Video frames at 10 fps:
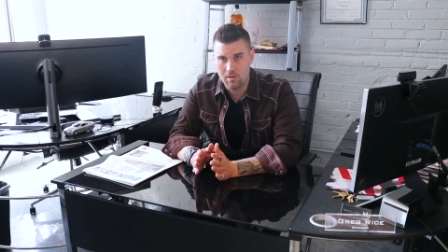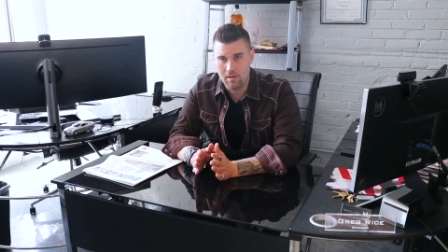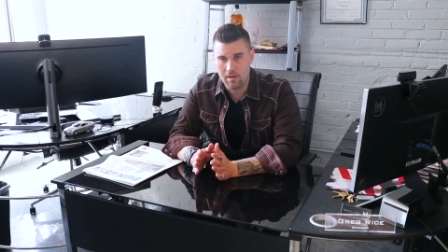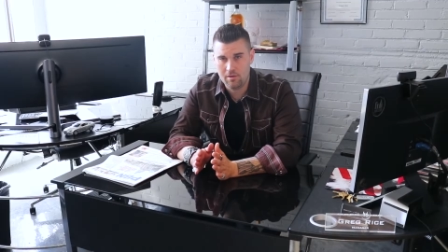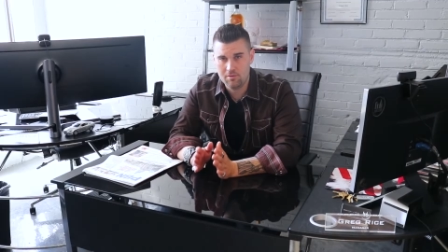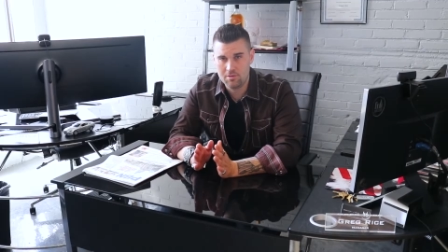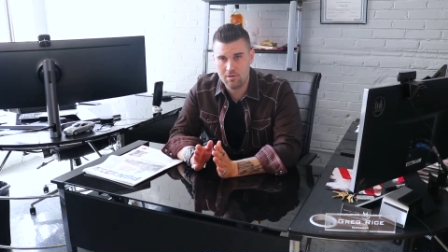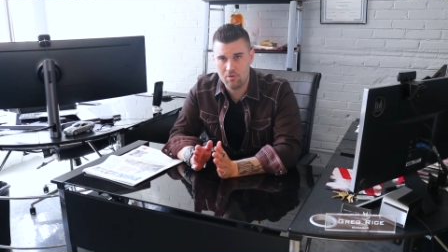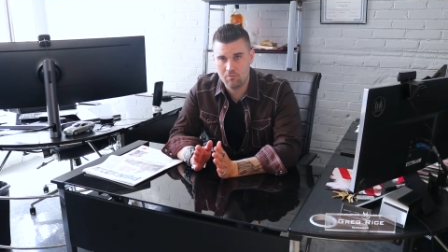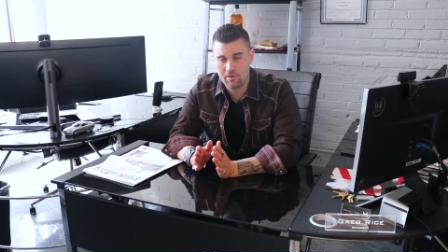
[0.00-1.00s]
And I usually
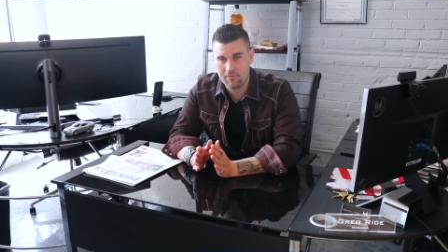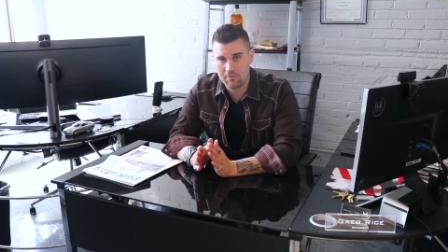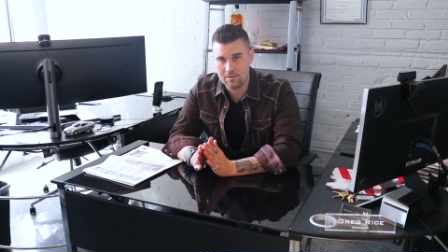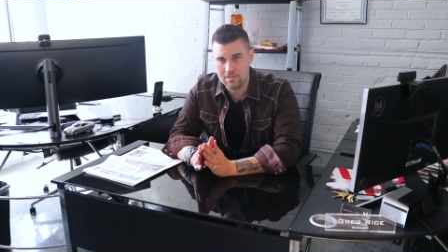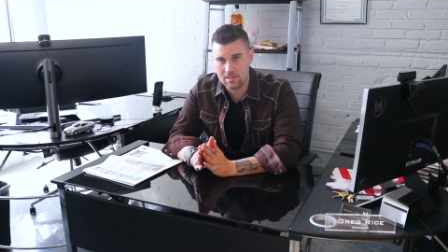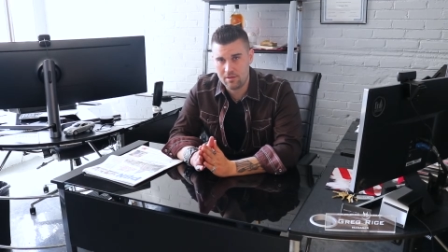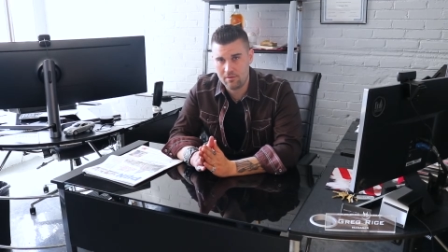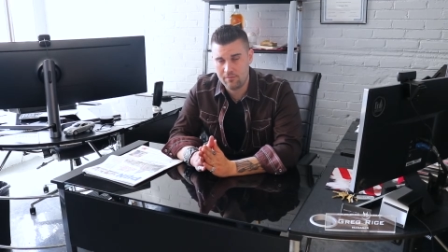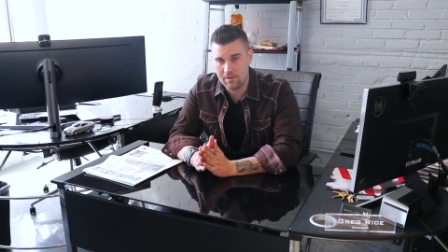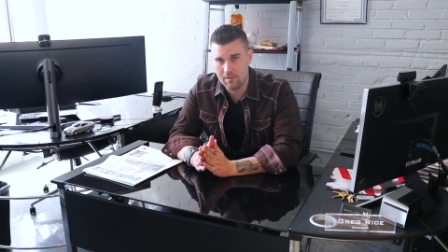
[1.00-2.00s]
don't reference
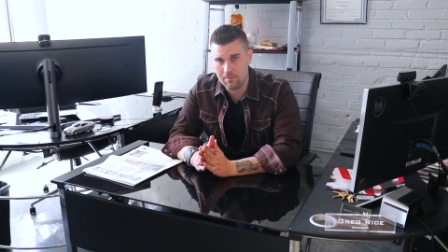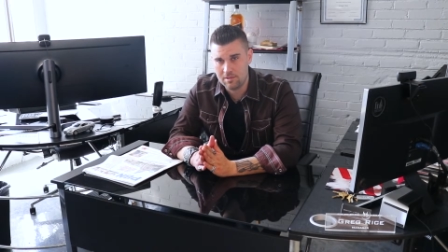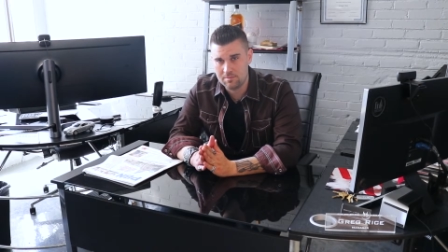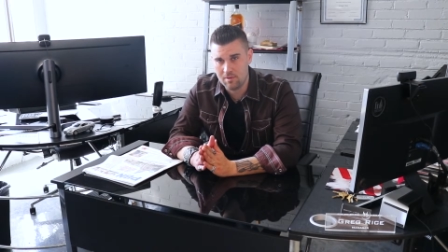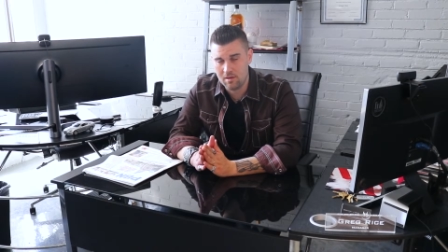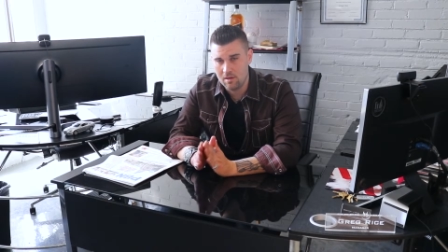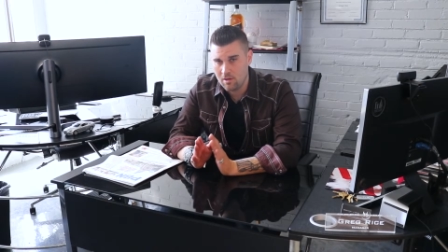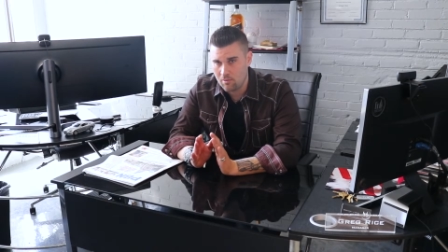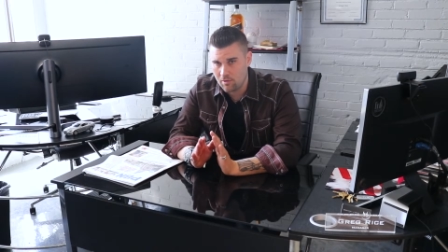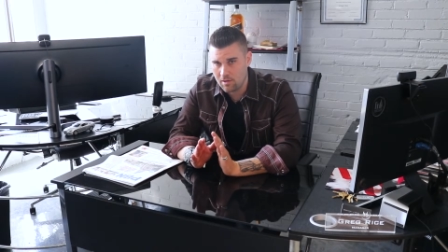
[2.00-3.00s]
single families, but
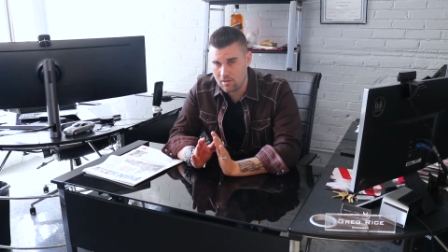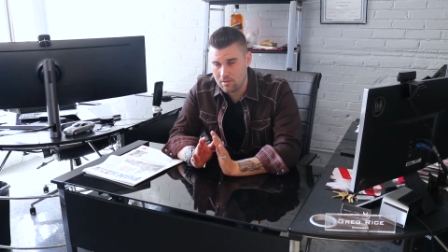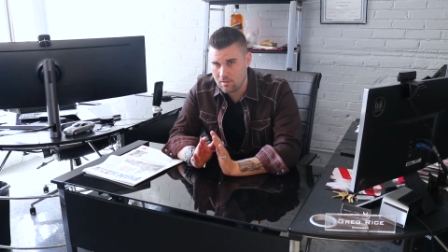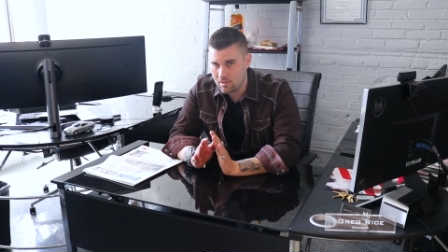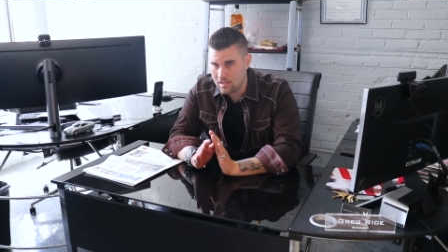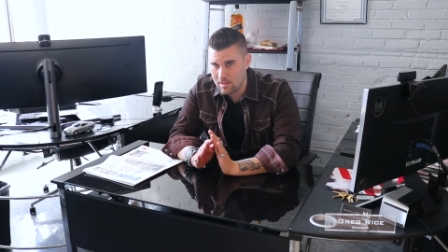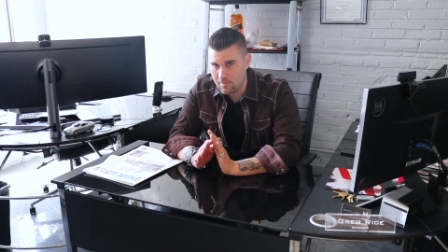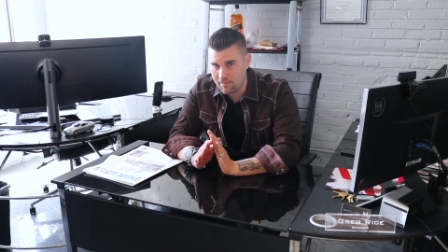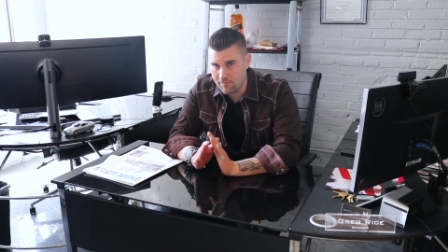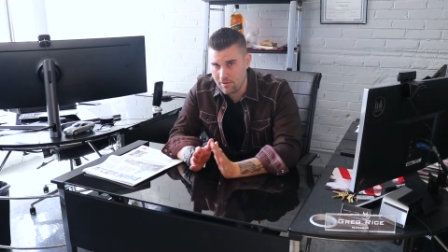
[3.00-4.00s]
we're going to keep
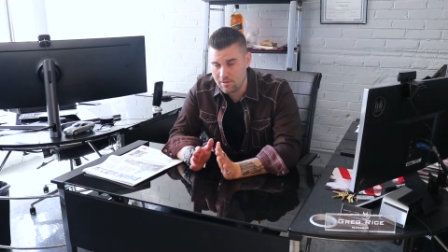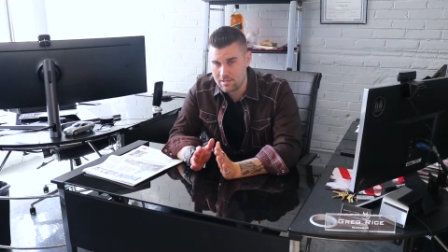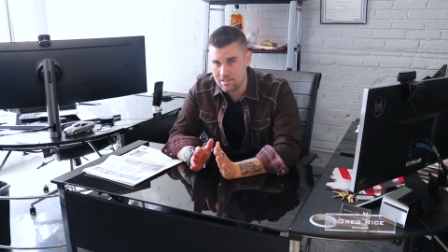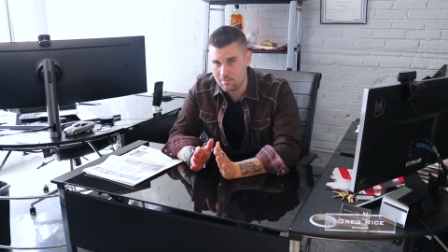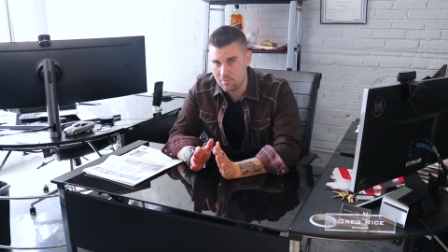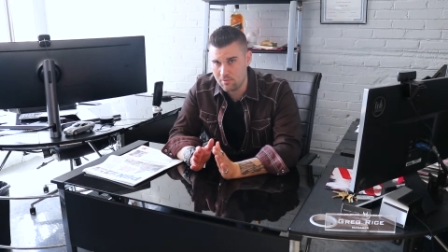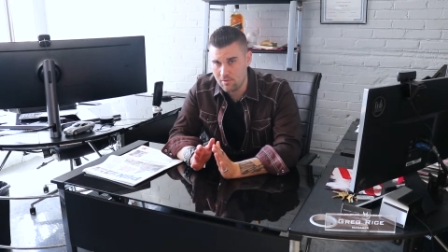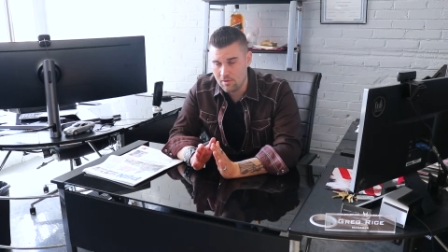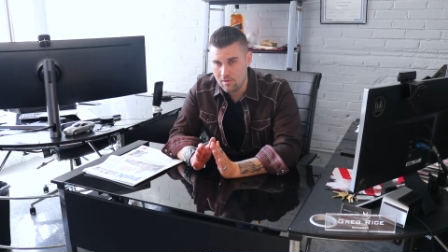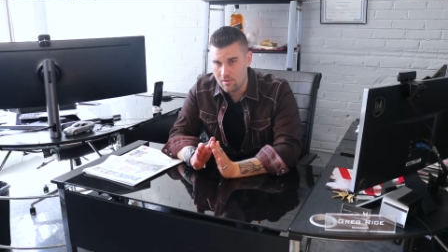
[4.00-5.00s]
it very simple.
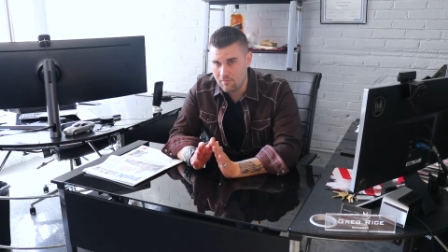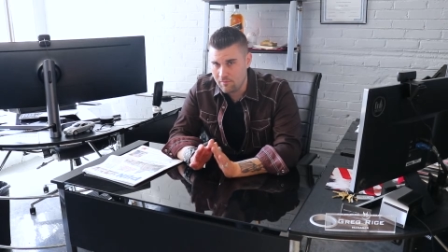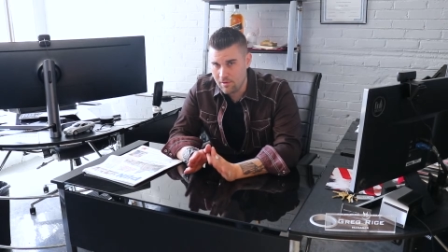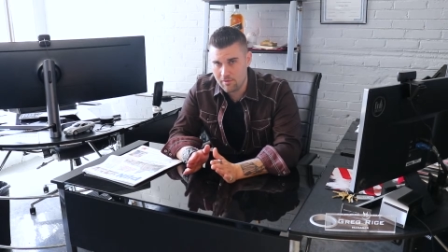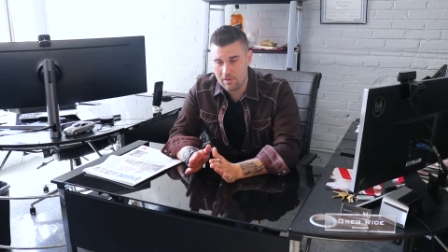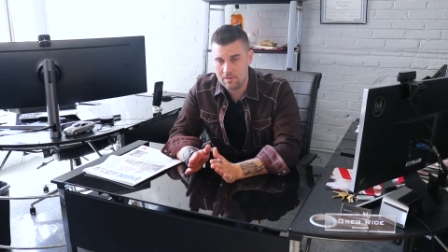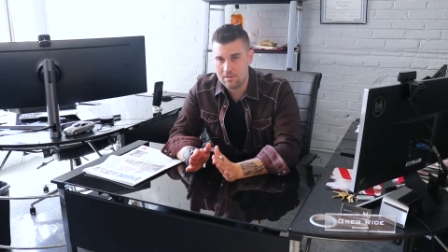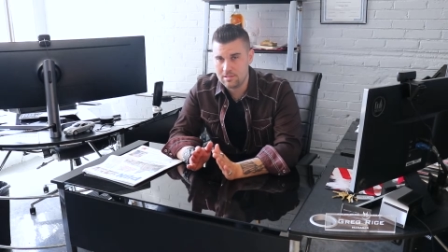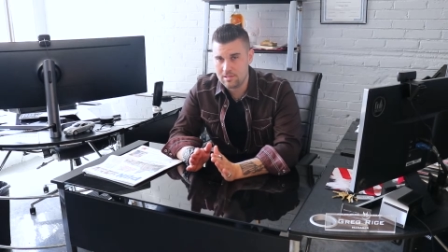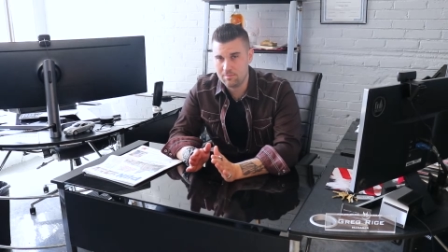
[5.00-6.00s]
Very
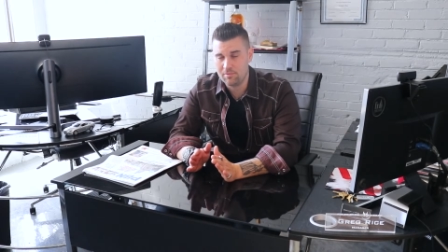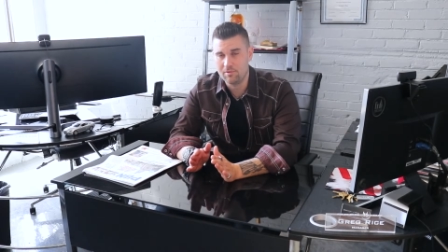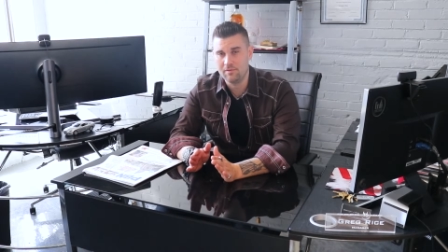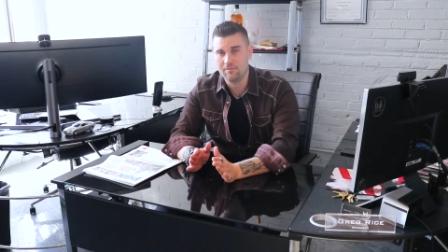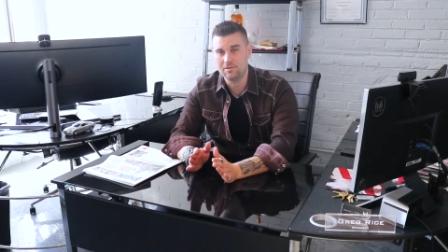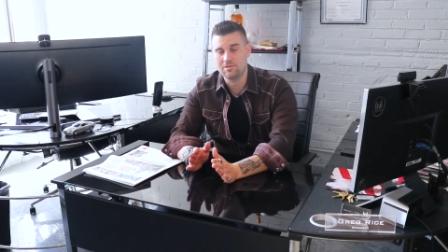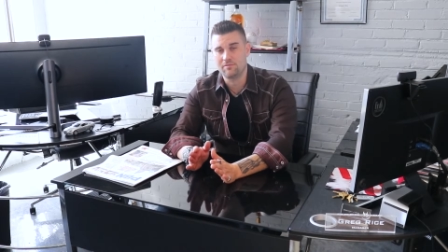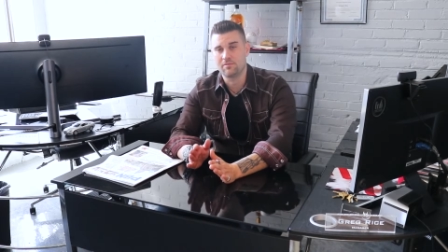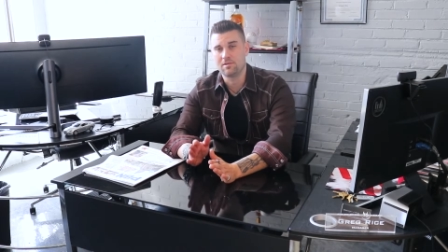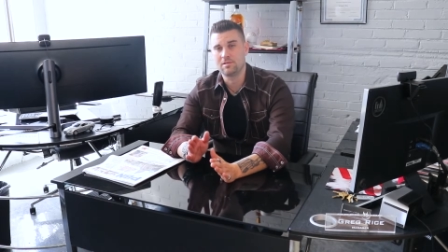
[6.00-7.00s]
simple and efficient
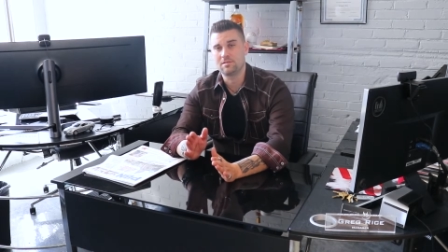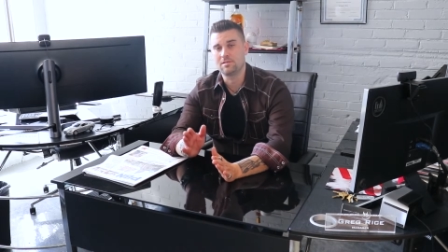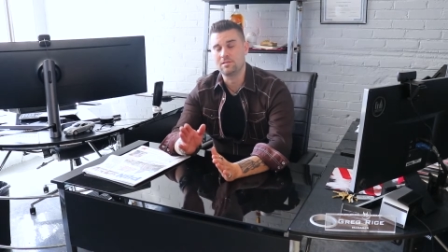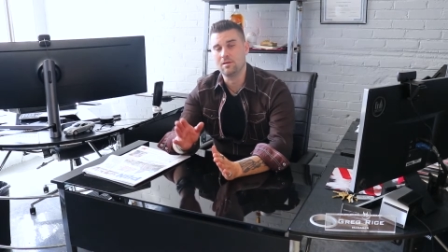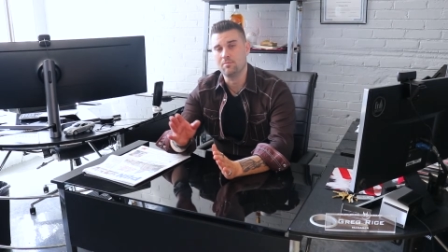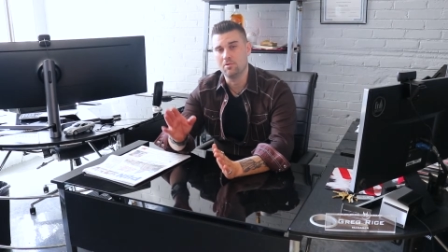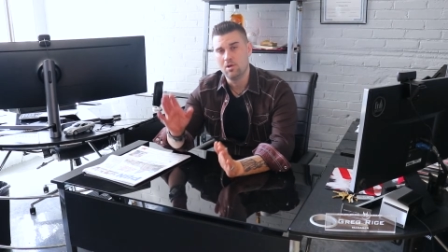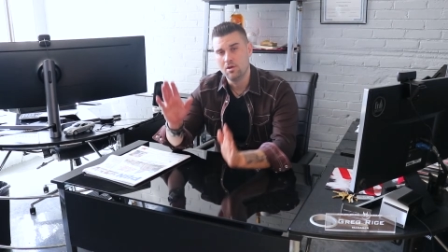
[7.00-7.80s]
for this example.